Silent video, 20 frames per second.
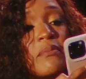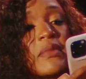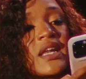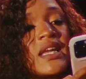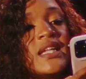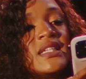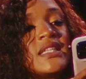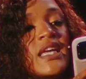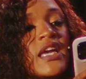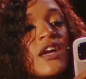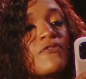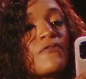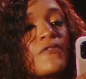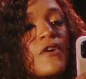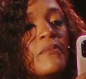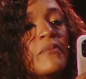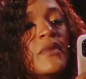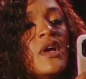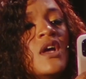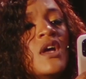but let's hear
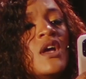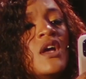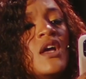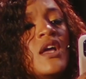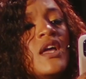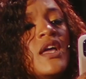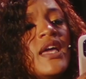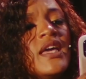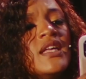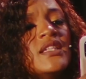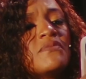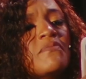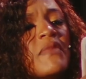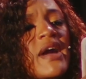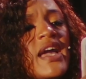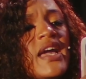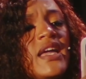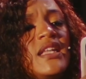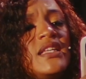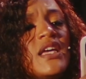from is
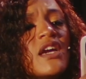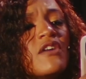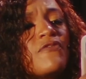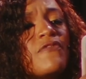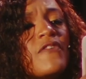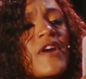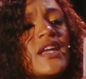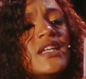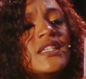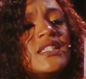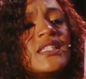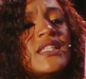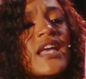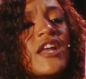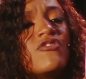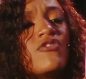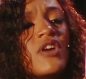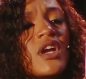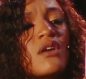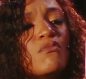my dear friend
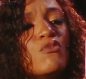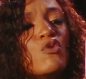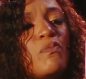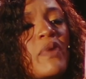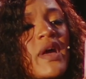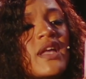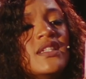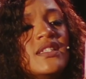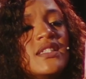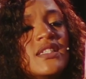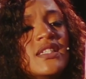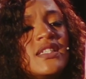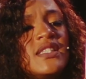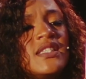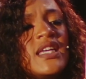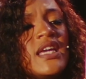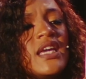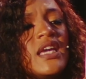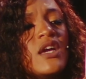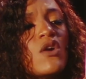Cedric Mupenzi,
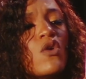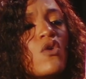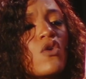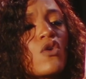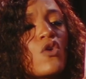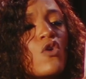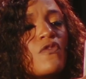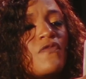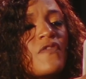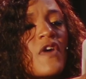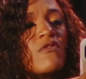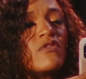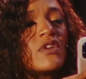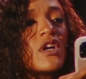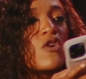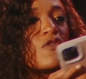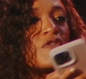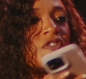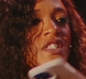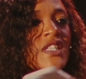CEO, co-founder
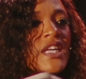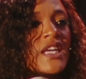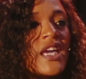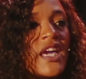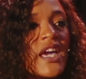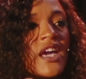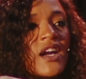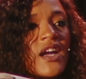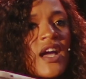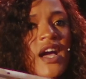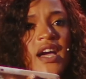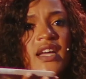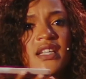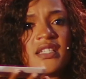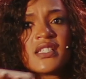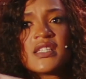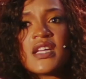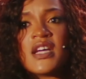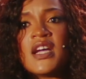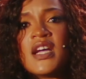of Sync here,
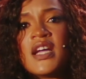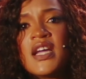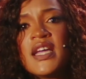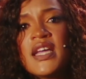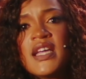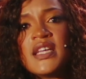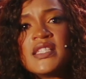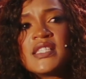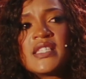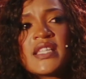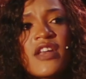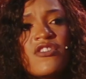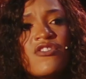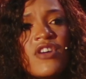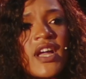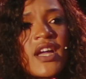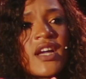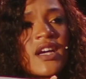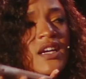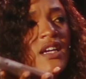guys.
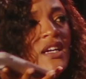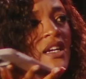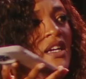Cedric?